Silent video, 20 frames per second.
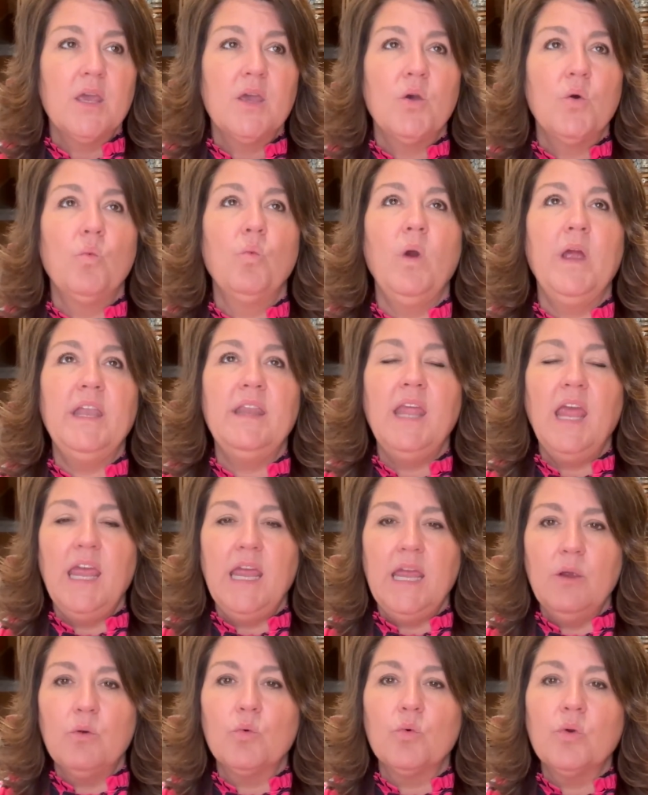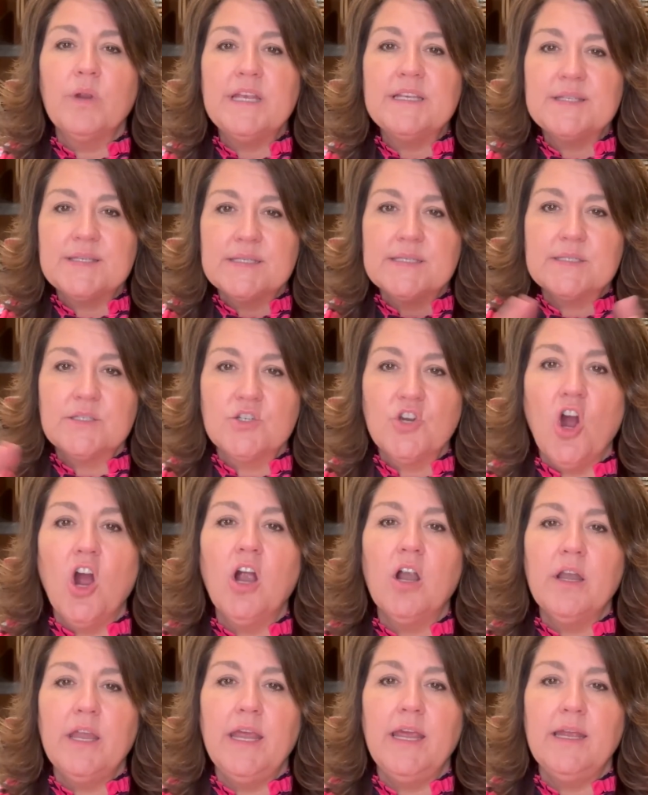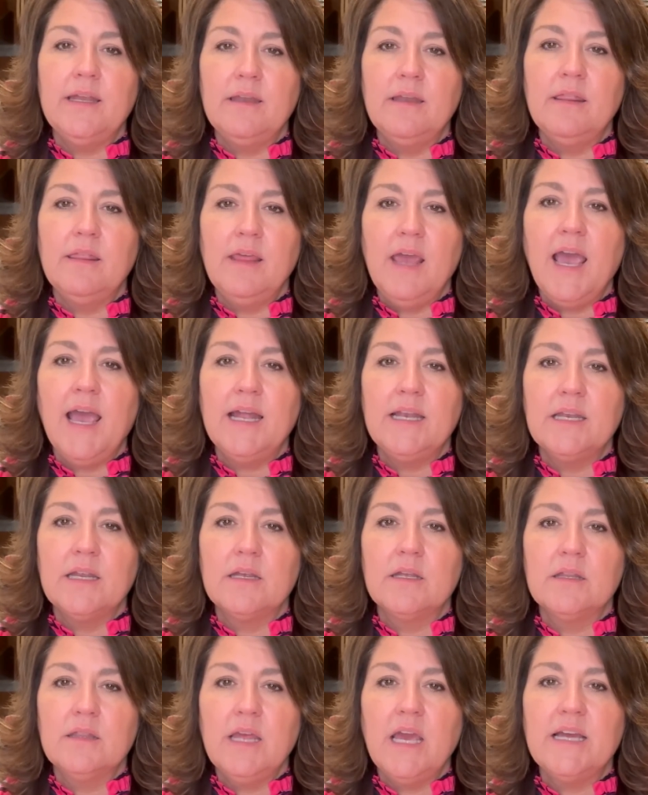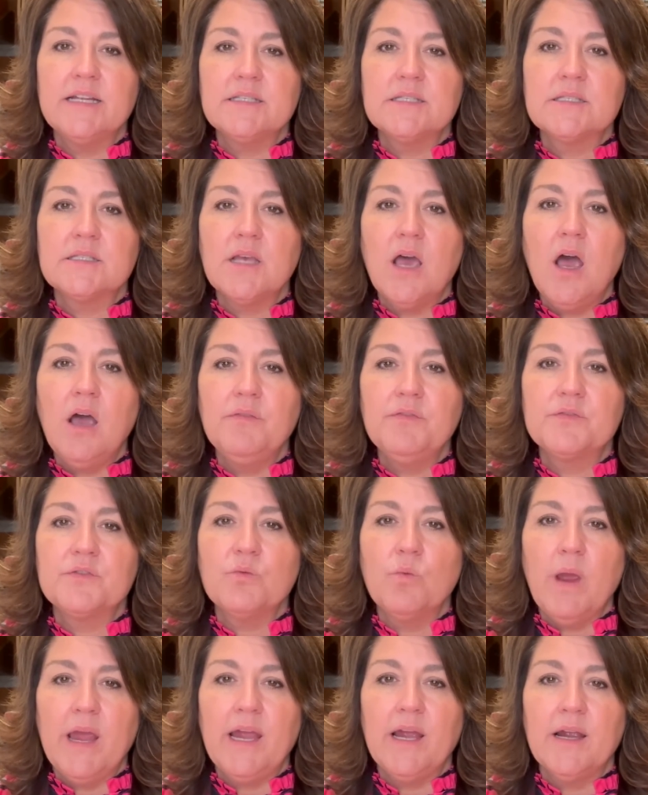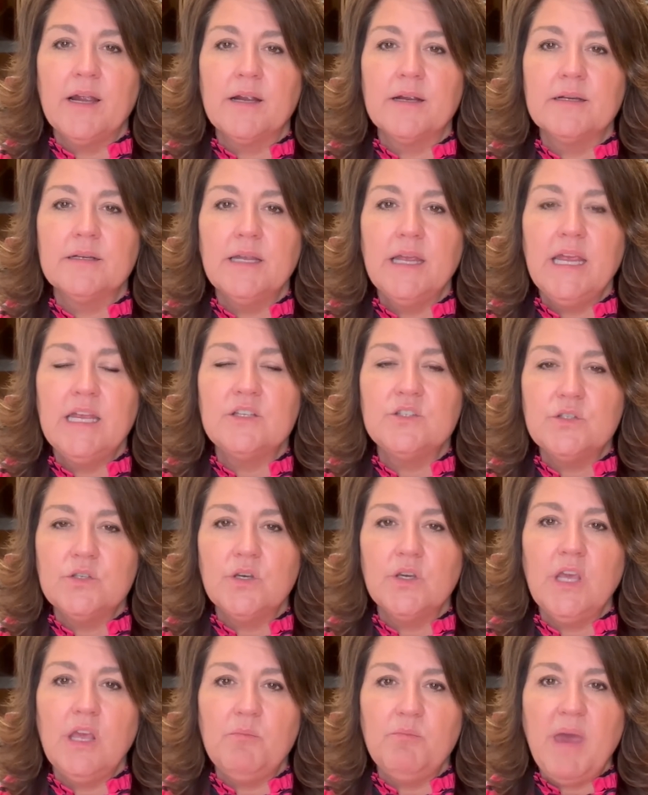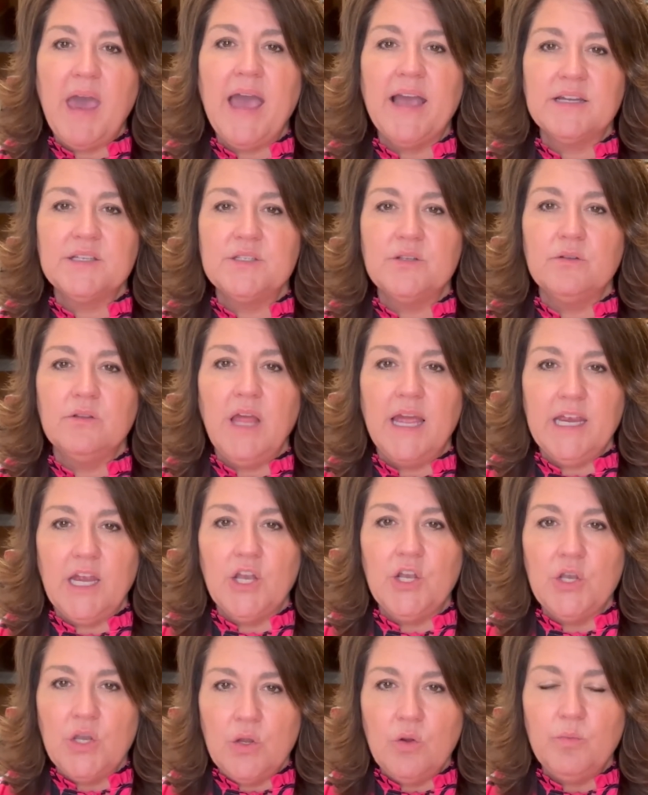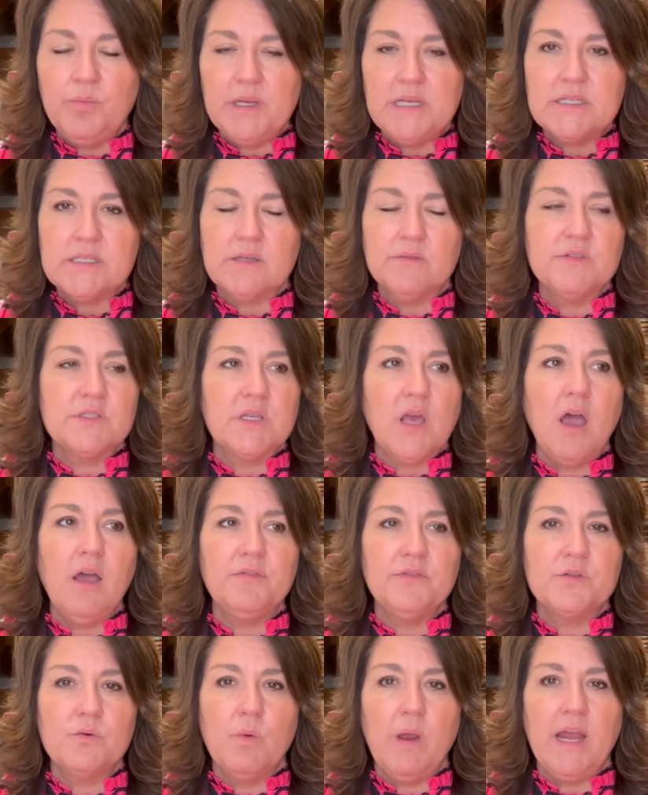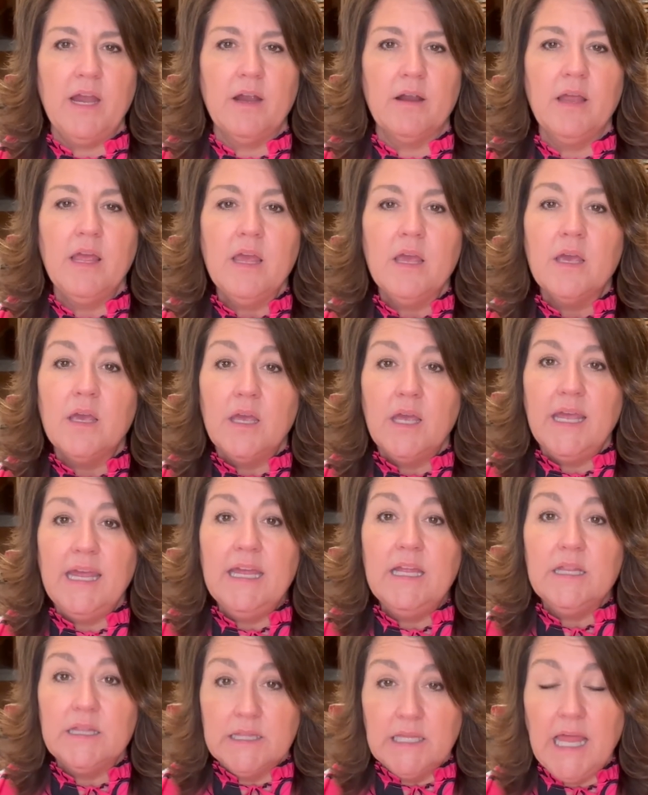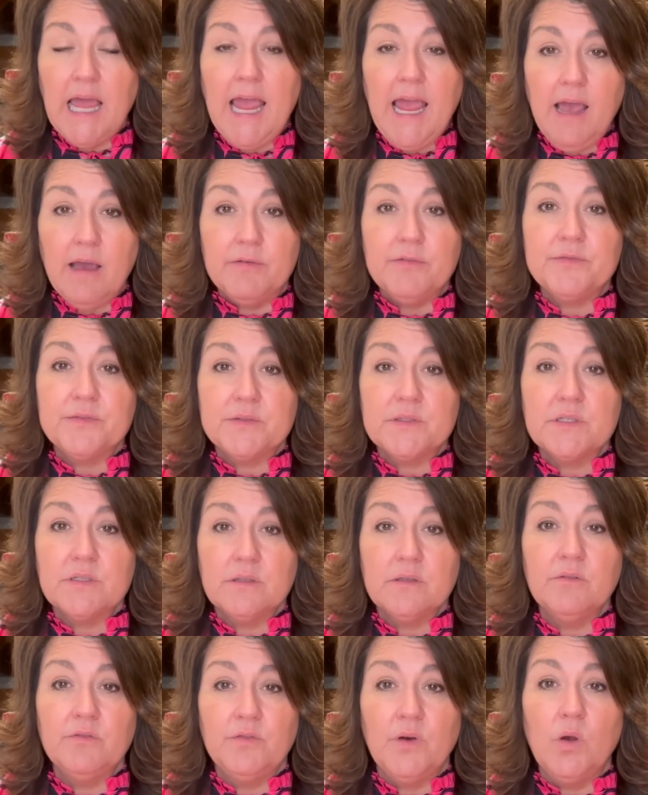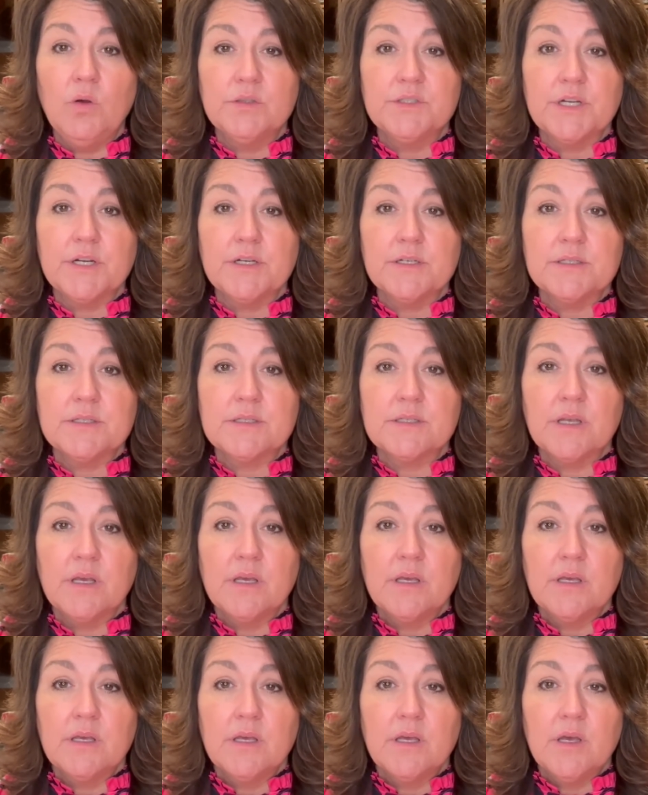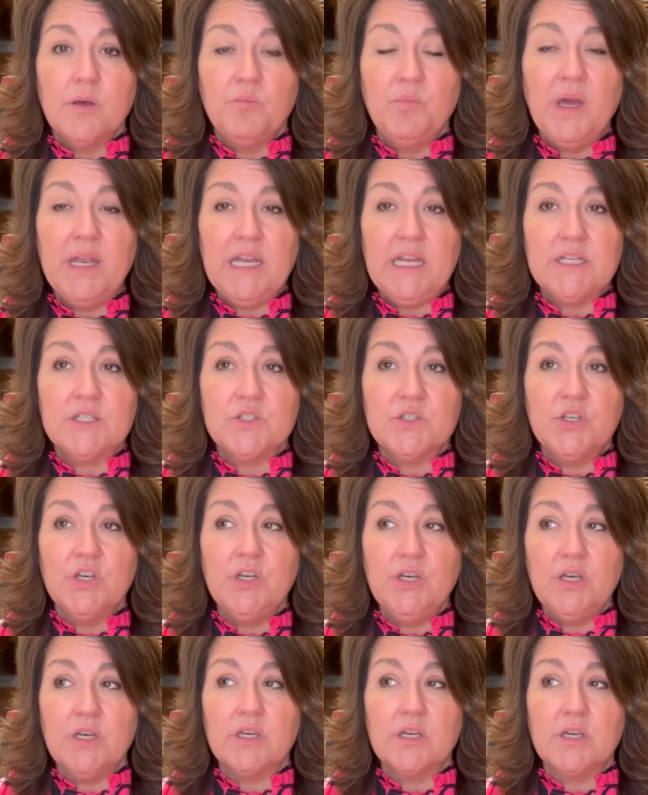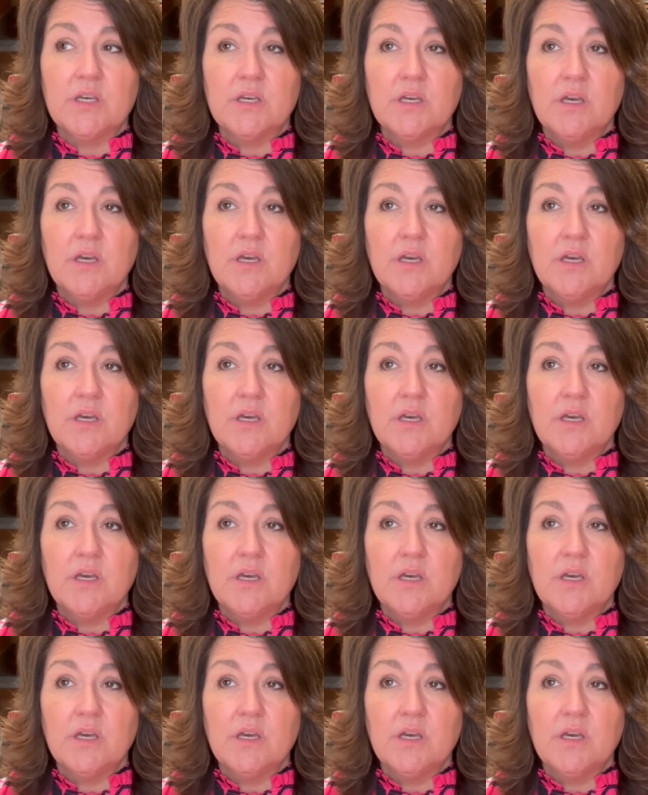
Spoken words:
When it restarted that software and took it back to like a new piece of software, it left the folders, but it took